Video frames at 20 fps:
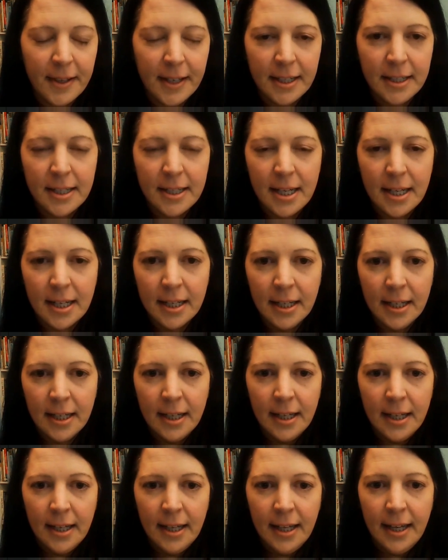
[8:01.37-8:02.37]
of Indy,
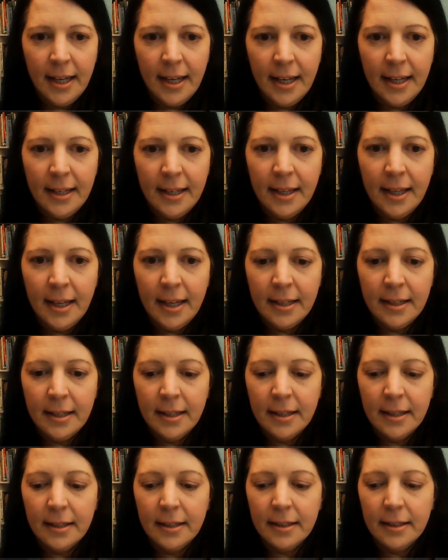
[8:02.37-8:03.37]
and
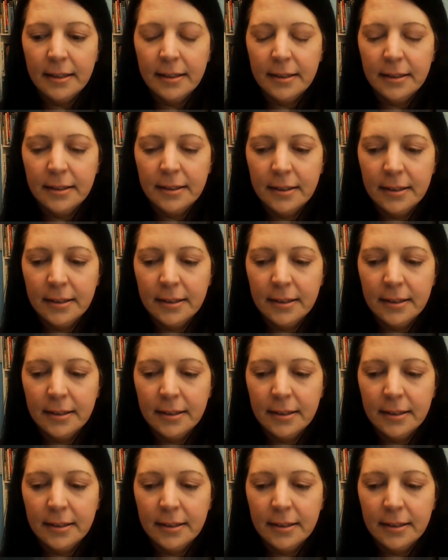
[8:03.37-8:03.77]
then yeah.